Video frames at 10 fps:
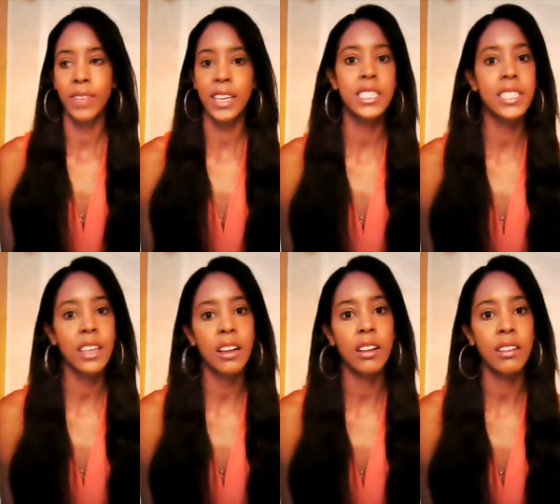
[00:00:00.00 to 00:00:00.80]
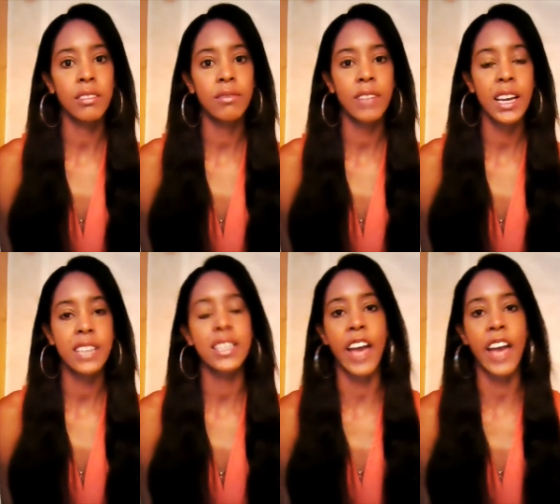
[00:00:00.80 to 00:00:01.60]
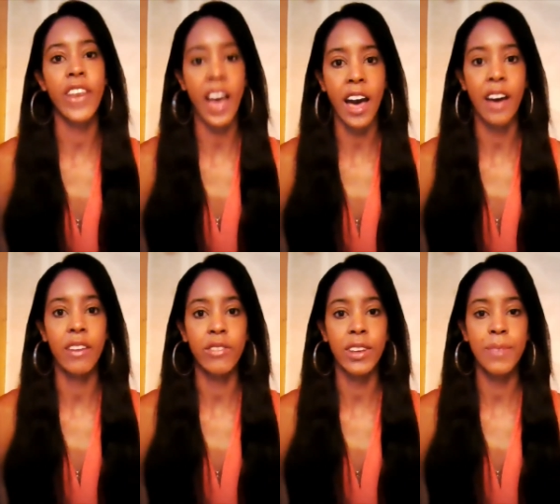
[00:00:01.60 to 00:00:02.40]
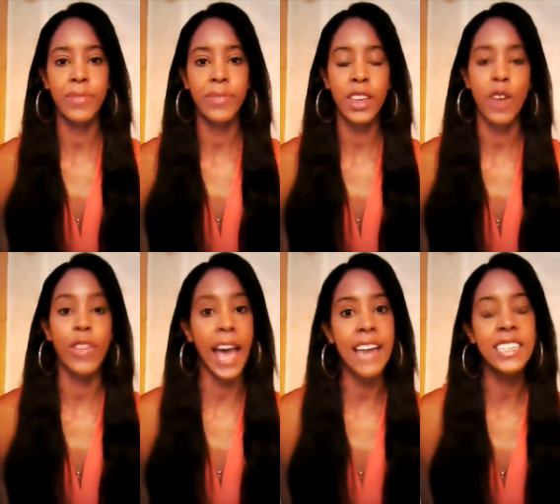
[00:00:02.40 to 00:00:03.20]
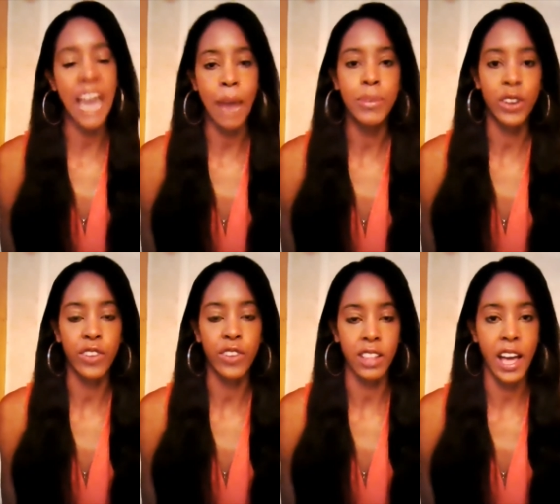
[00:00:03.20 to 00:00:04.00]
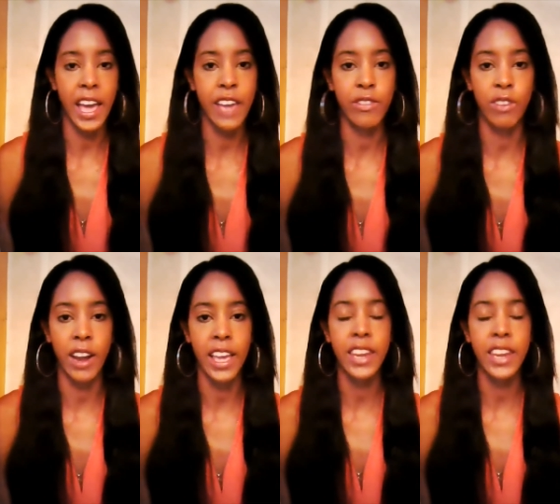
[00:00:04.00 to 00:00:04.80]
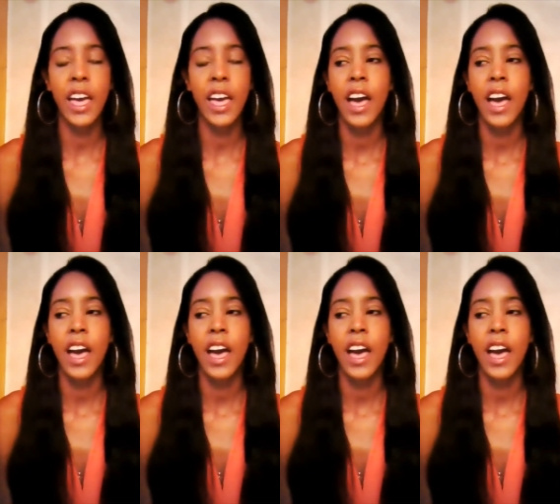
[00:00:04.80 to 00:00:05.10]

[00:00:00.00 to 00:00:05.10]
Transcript: It's still a death of you know, that chapter of your life, right?